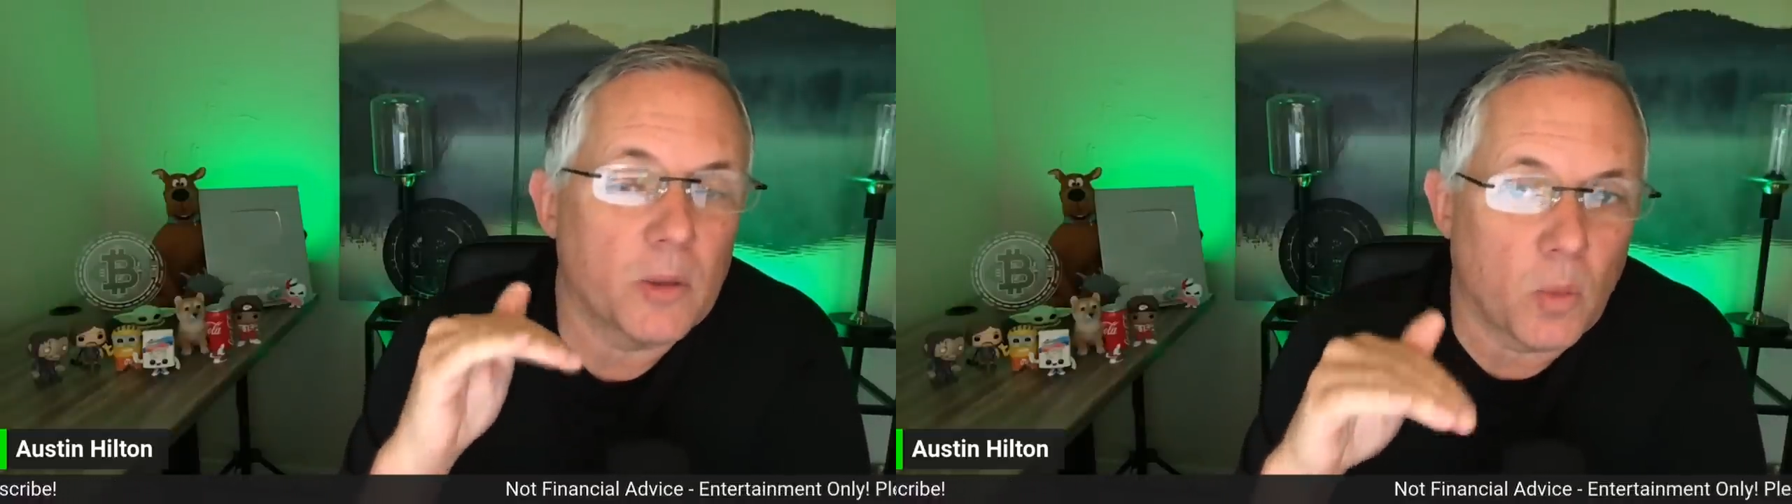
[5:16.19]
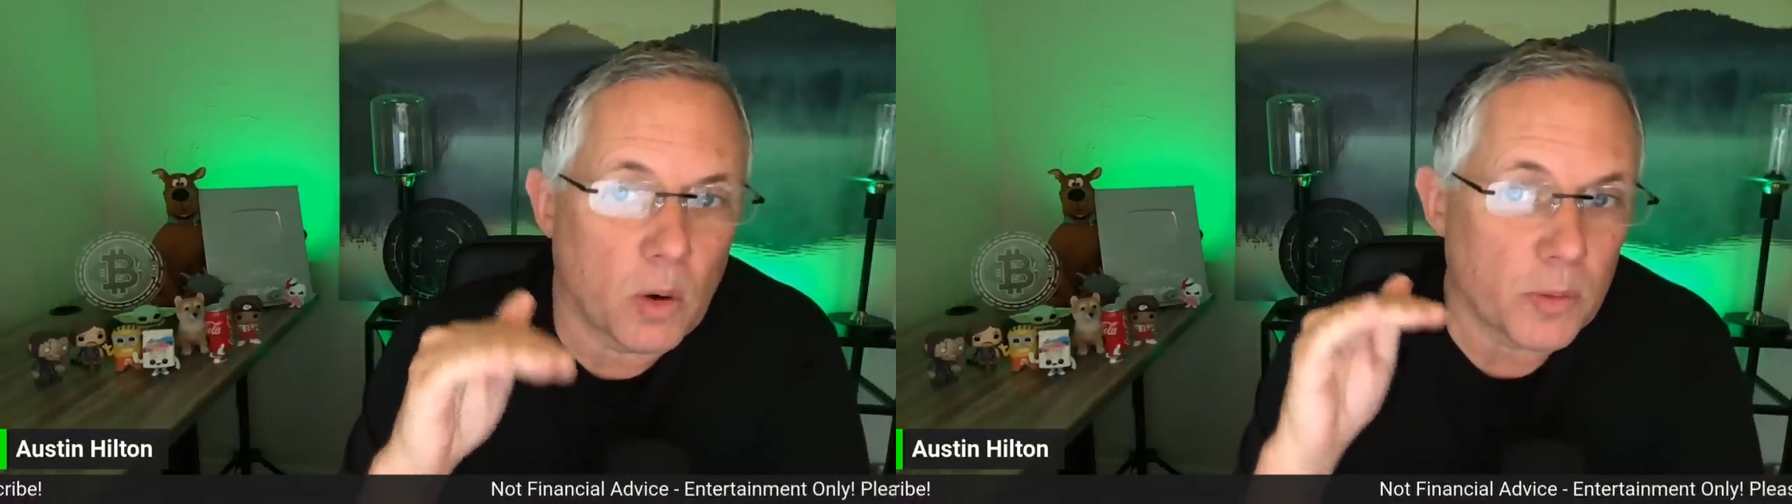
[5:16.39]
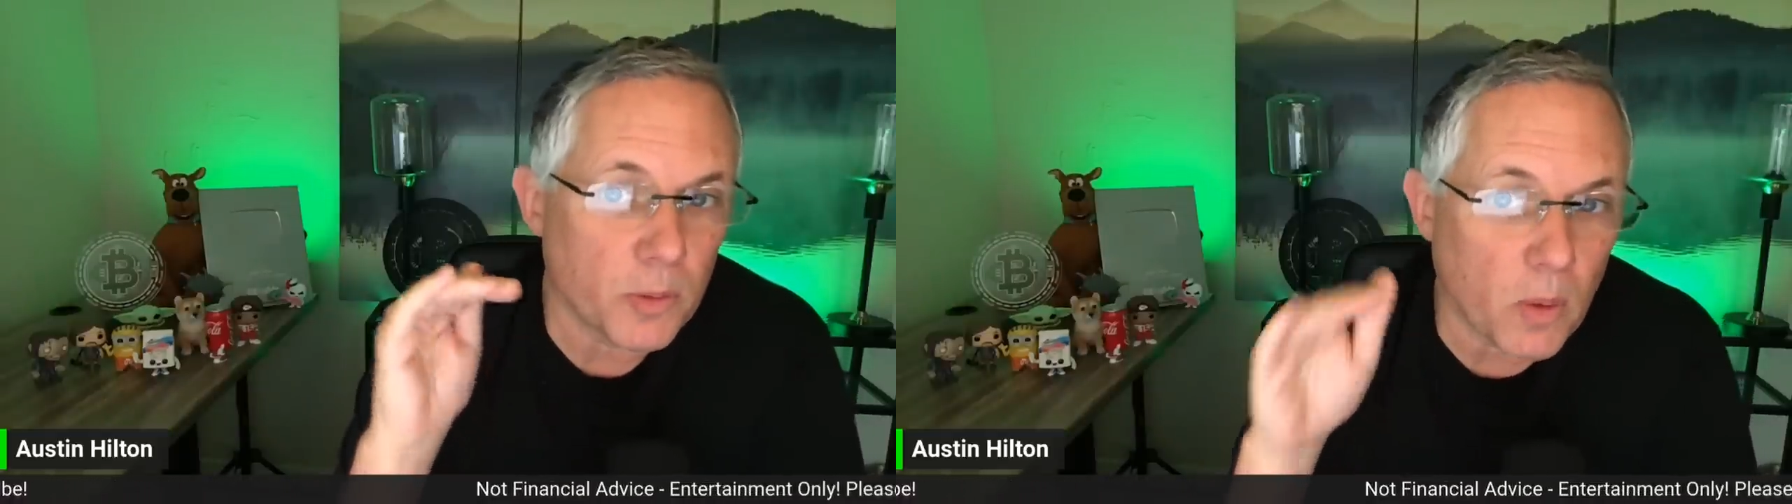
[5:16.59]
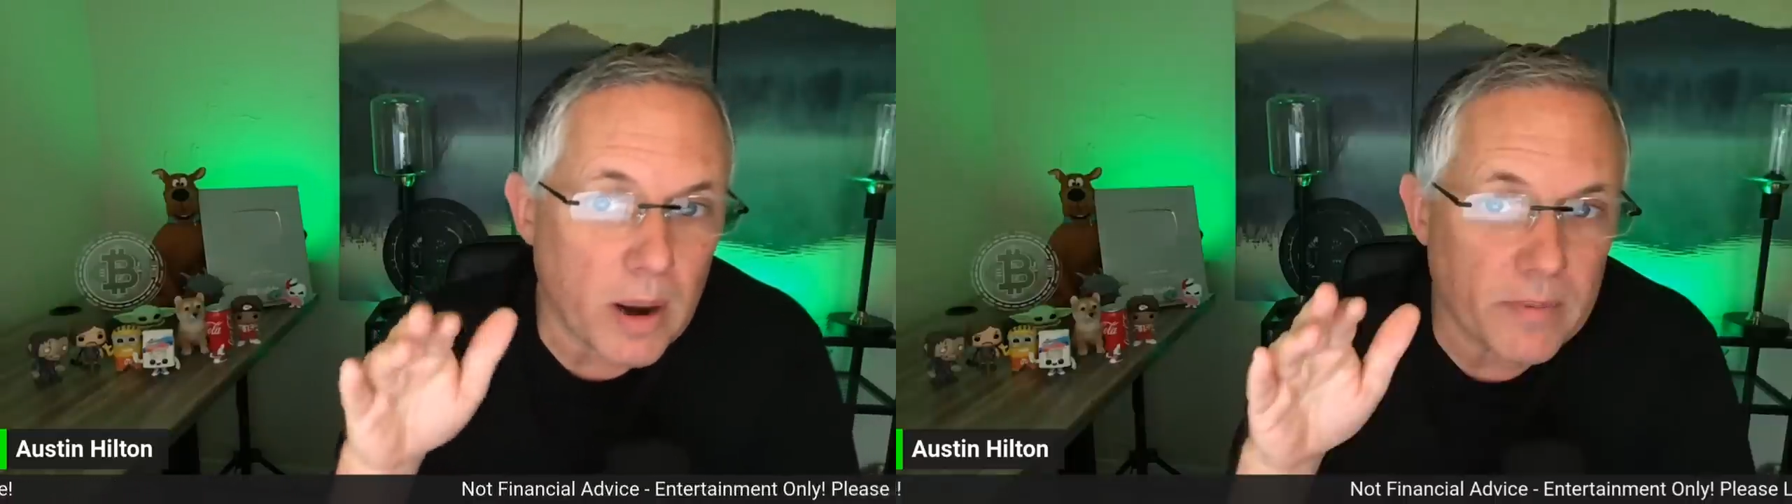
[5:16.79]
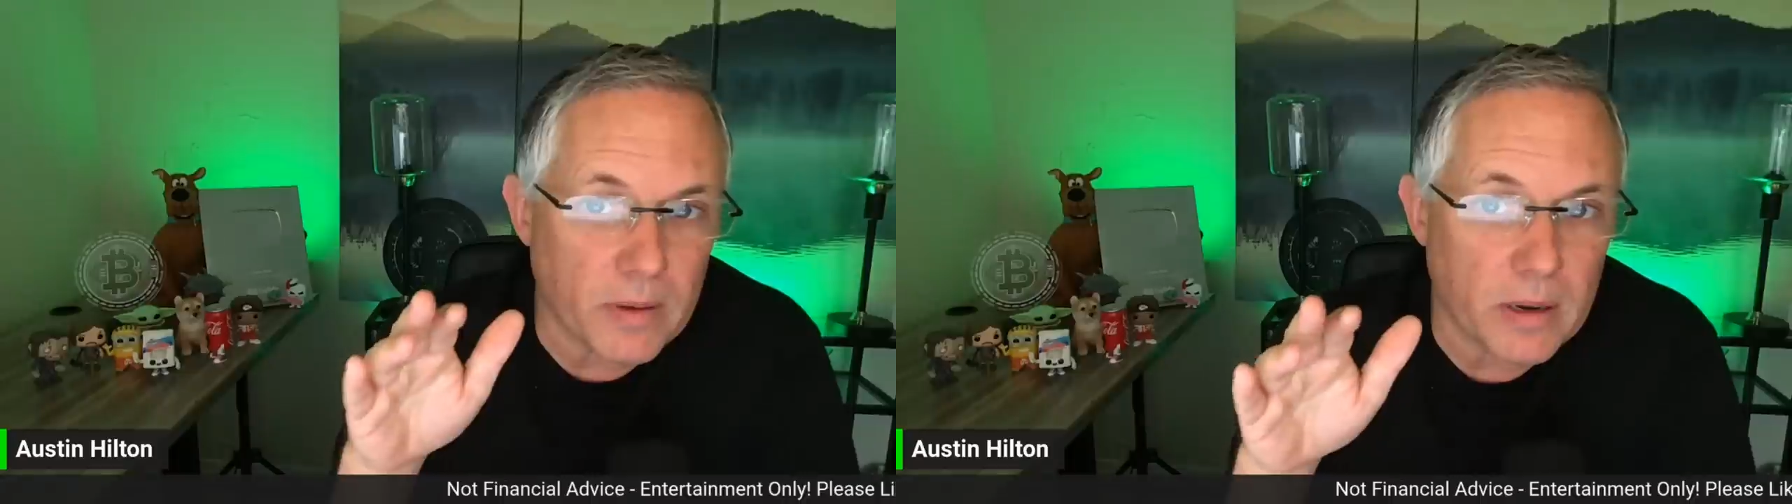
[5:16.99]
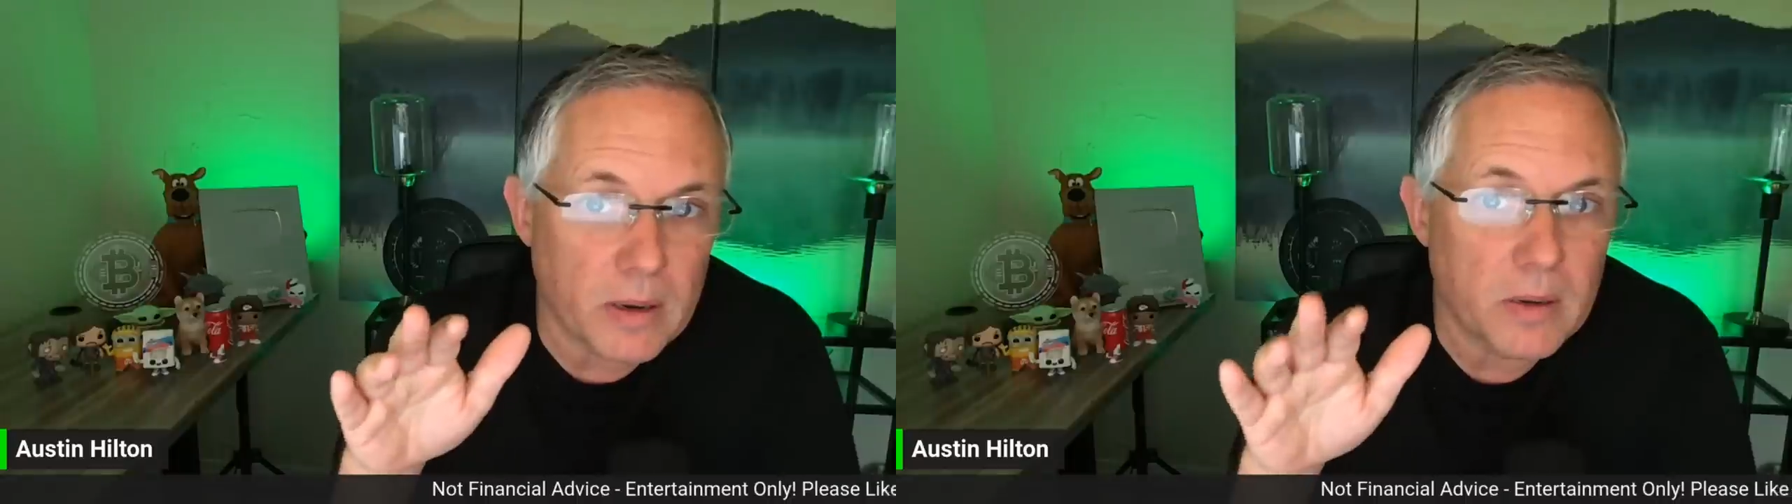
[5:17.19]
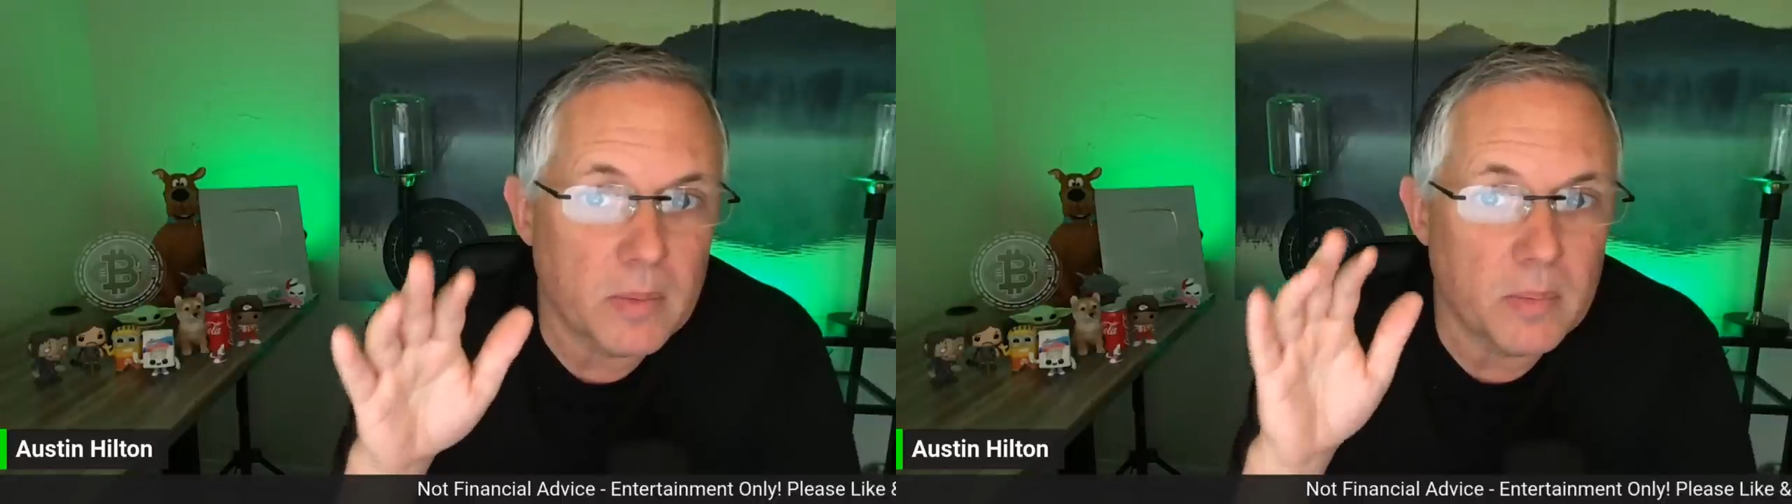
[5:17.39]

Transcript: the word thriving,